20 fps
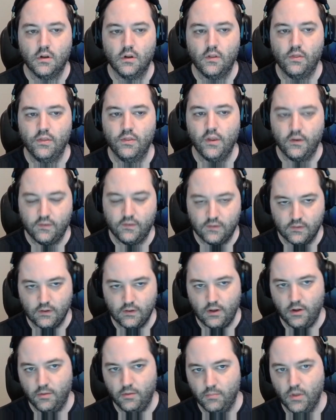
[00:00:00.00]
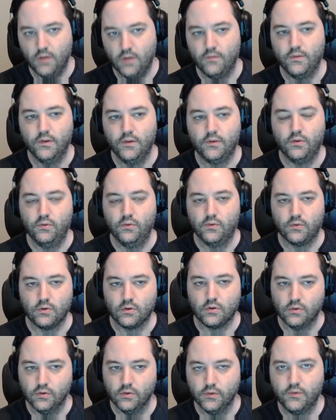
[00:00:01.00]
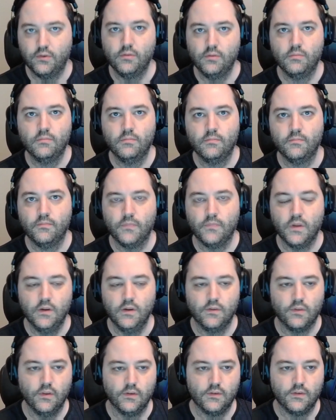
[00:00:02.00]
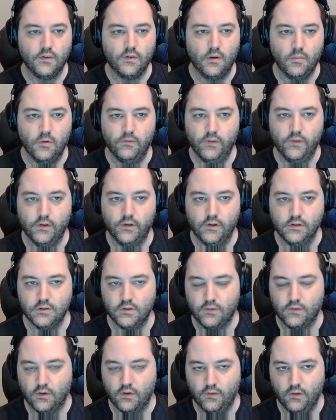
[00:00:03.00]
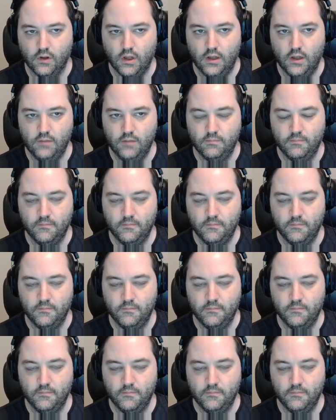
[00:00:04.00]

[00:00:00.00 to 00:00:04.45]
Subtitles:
the sum of the two circles is the sum of the digits on the line.